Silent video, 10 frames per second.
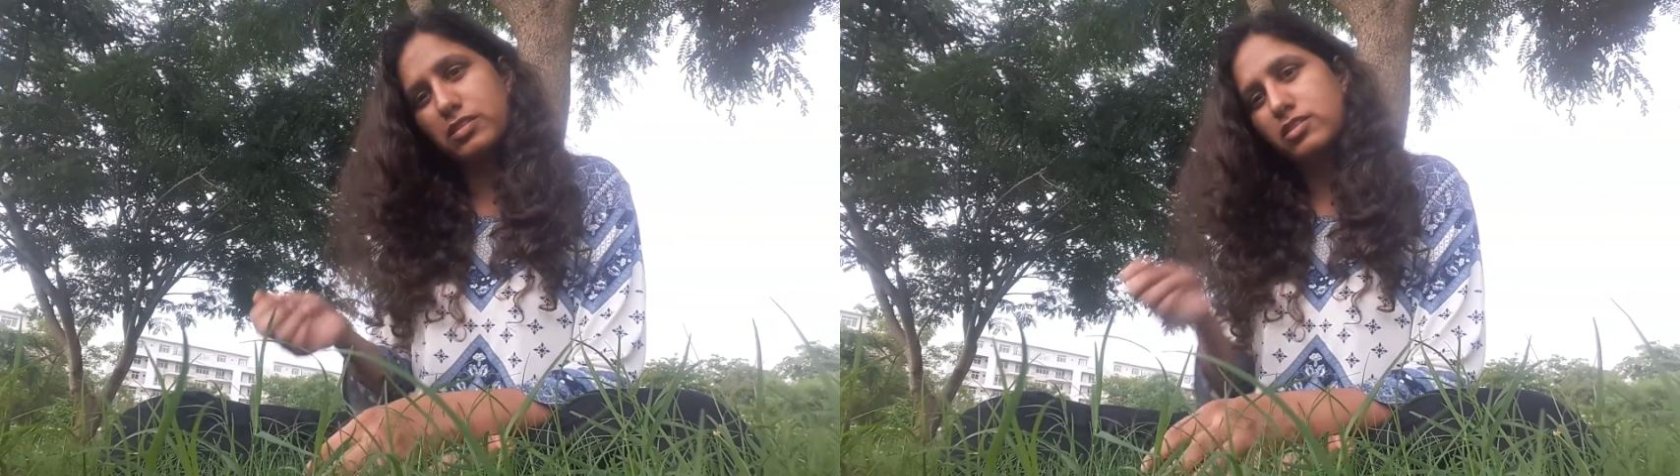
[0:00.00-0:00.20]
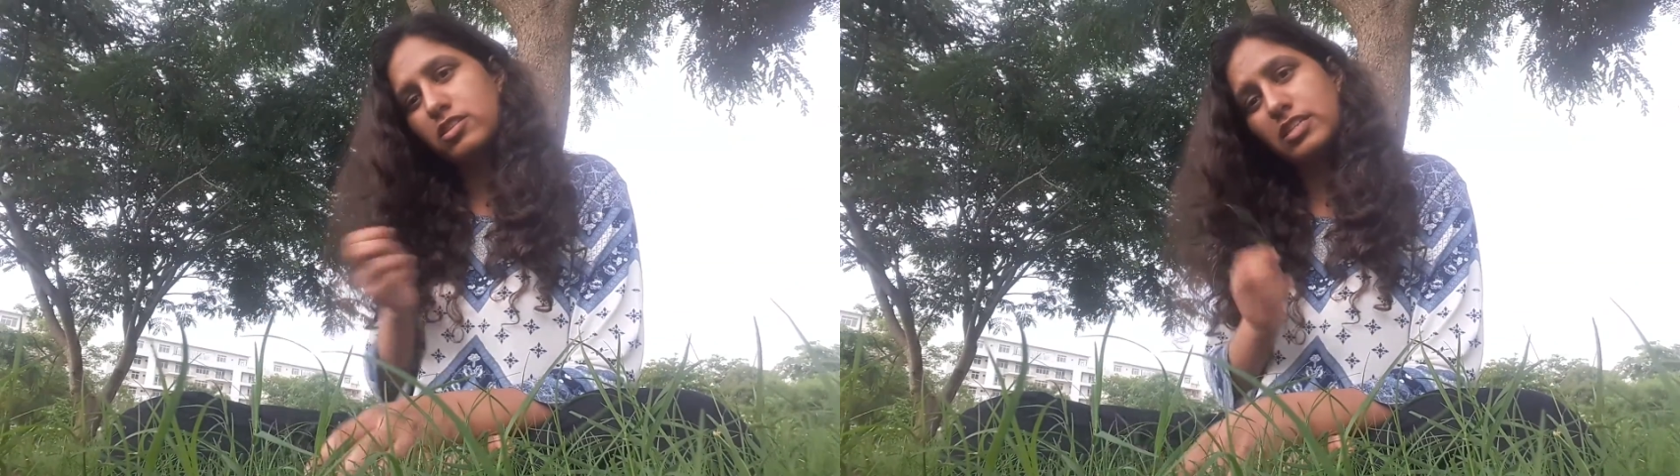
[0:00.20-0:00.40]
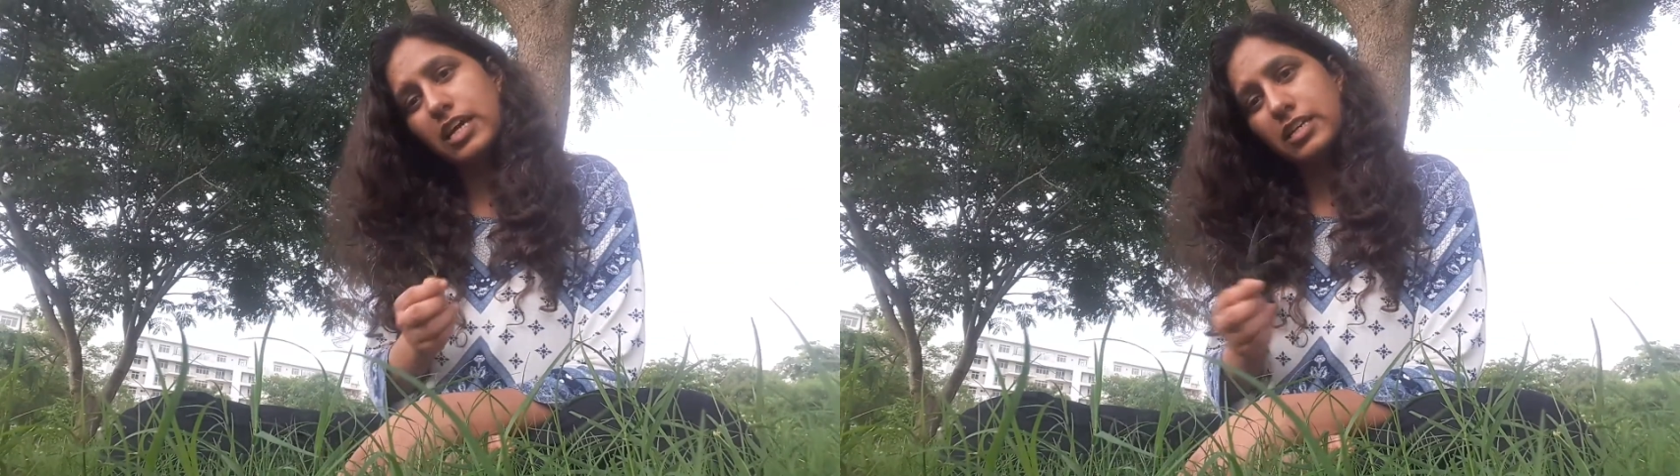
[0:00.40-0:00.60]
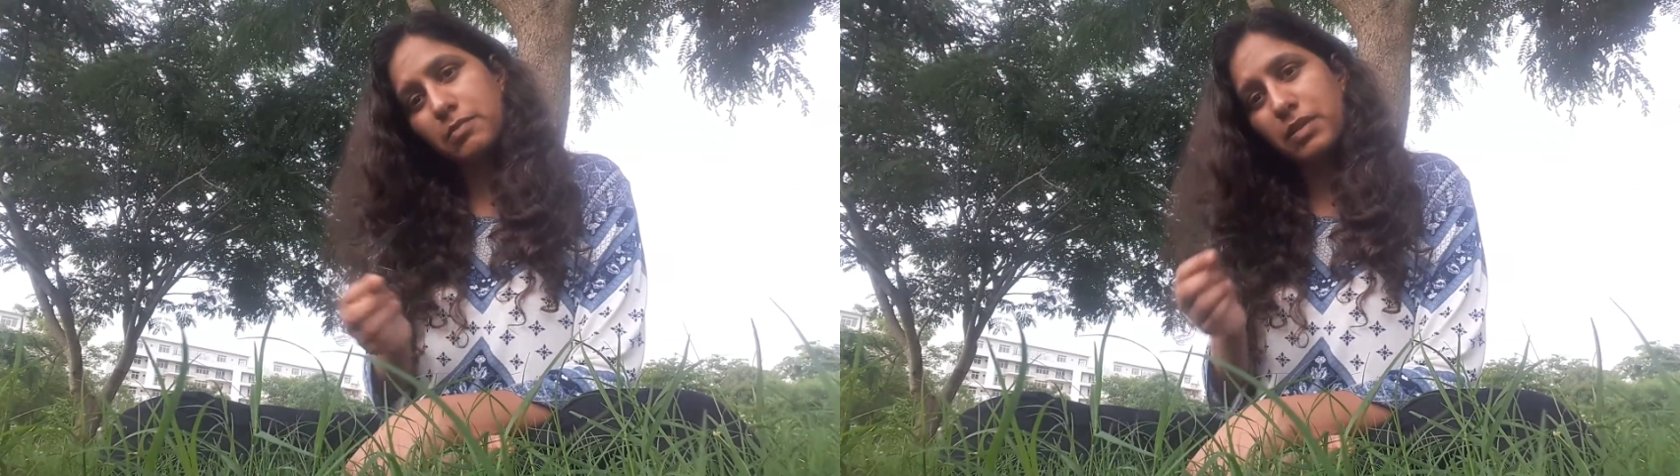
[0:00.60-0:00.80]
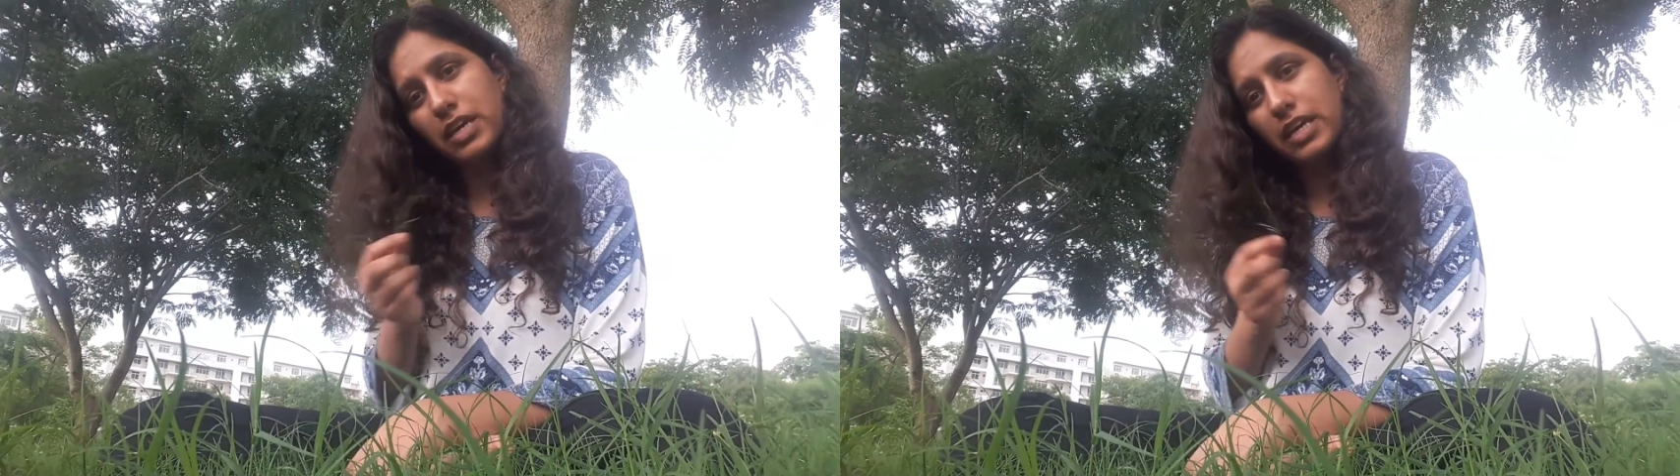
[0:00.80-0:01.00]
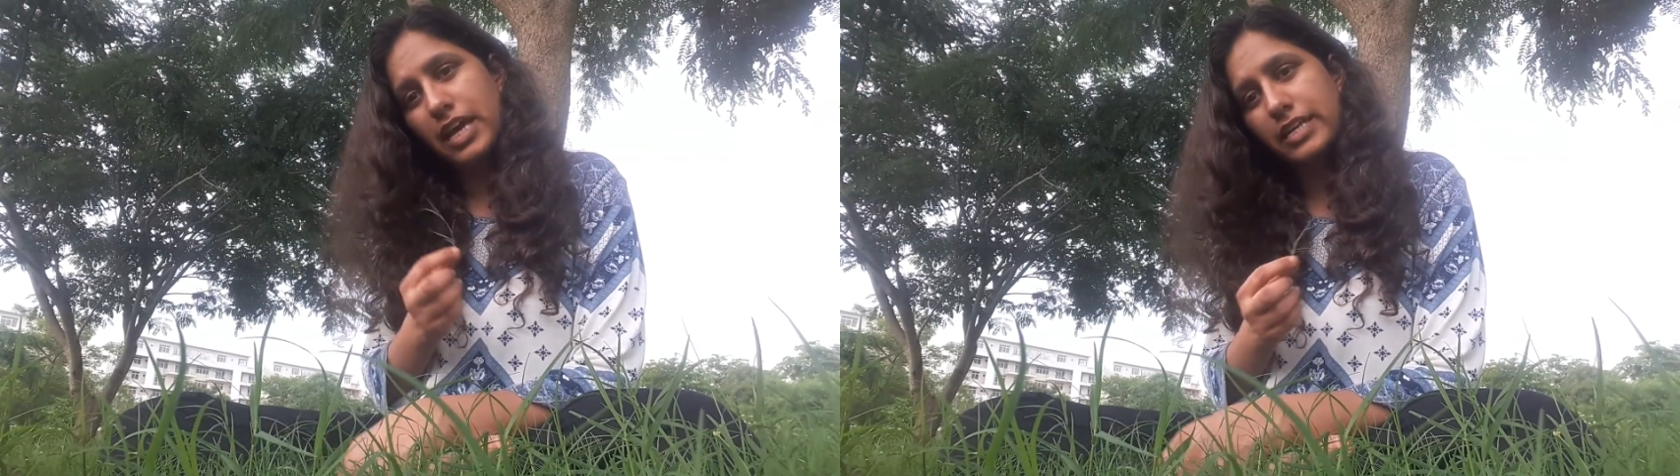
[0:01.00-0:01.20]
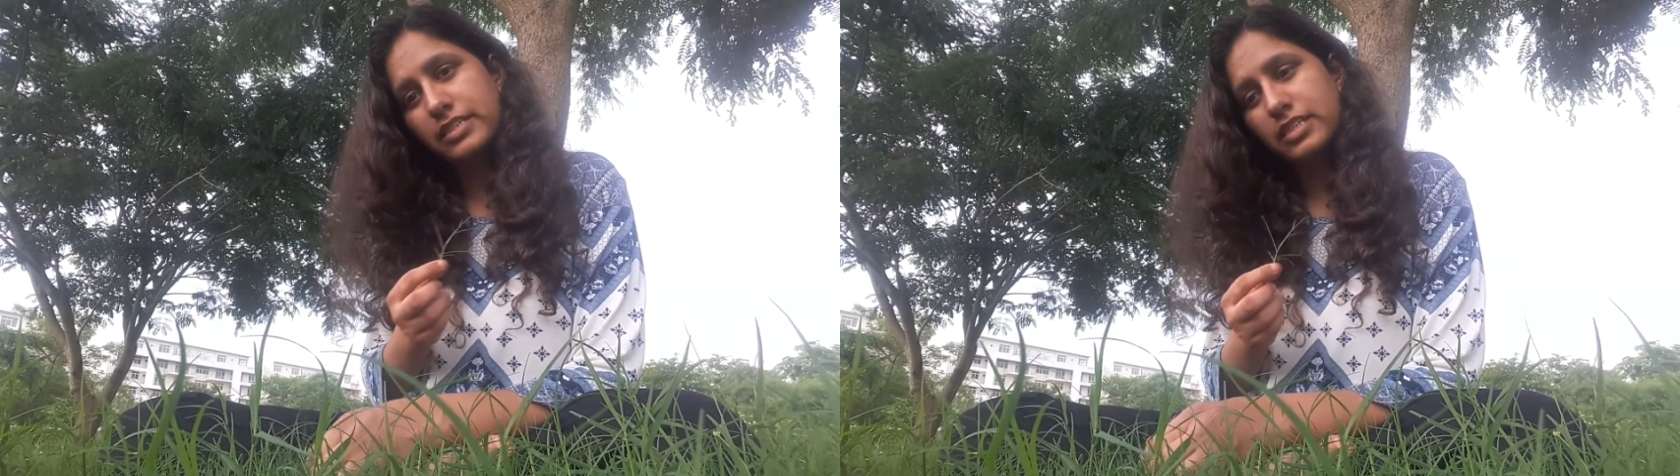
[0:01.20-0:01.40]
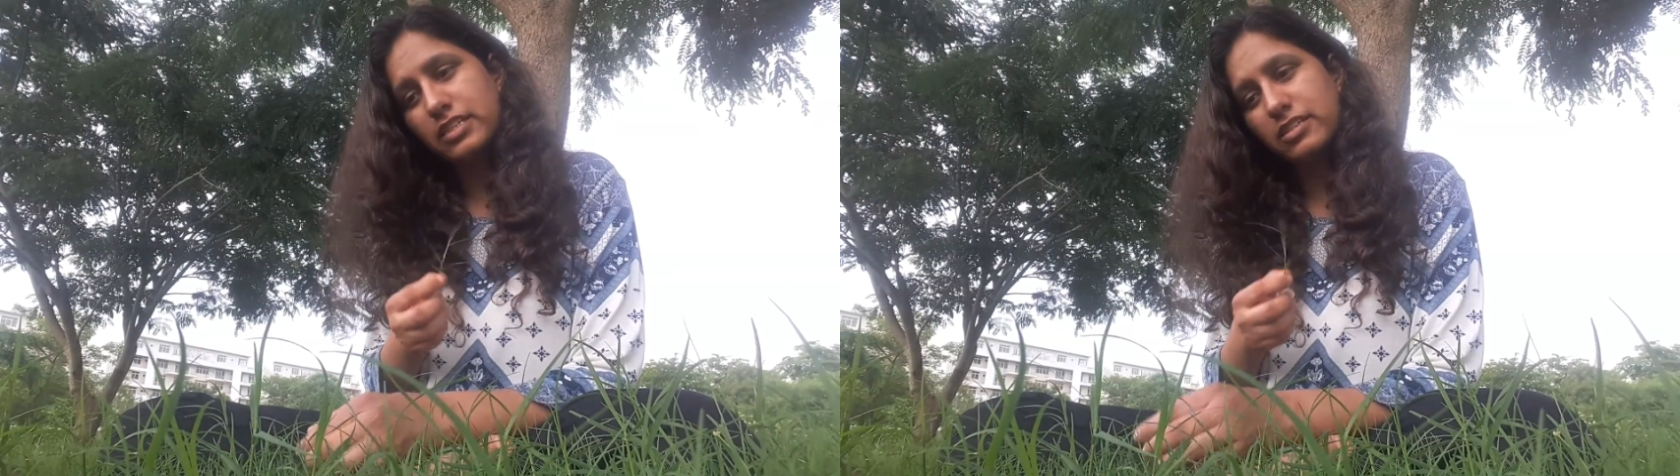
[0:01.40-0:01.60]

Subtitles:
society being as it